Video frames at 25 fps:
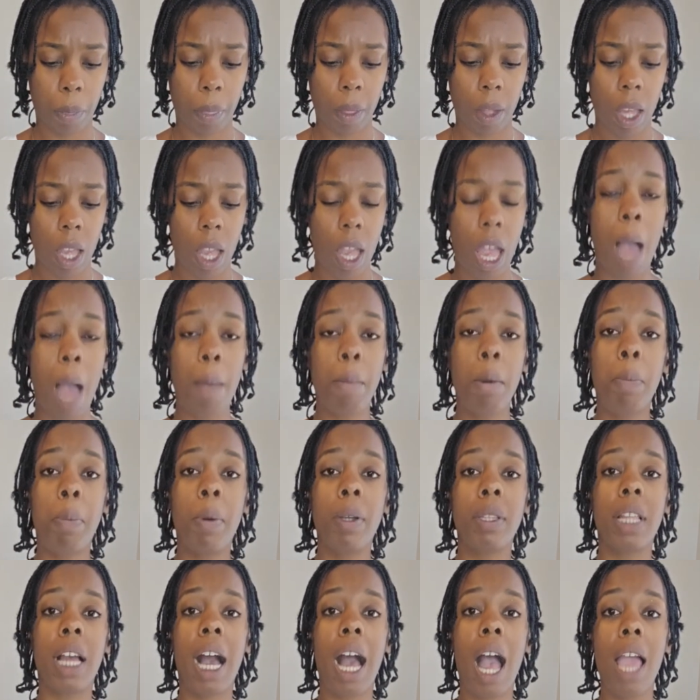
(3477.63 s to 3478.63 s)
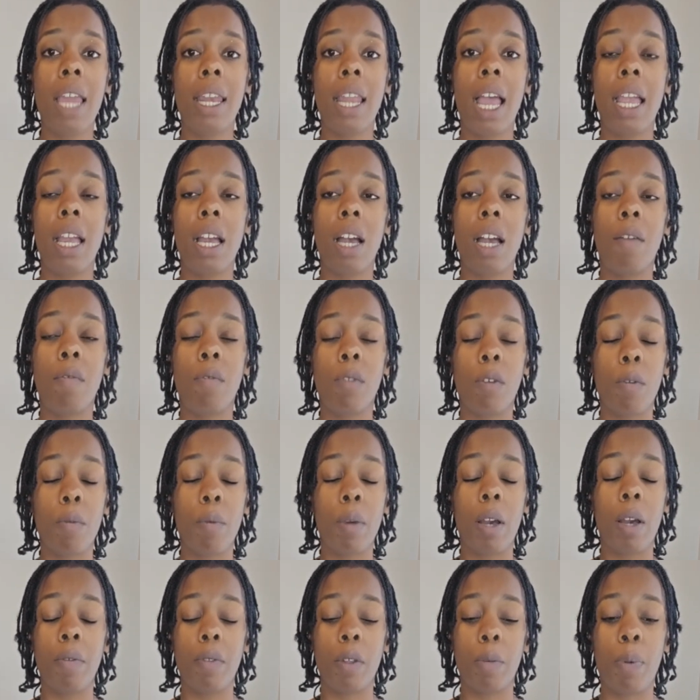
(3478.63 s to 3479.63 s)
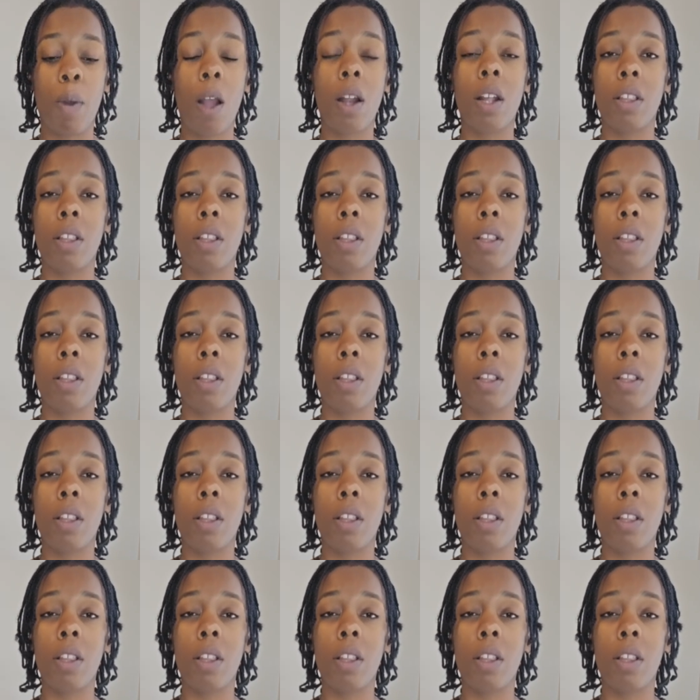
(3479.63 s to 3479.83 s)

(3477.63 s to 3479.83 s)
I'm gonna put the highlight of the part of the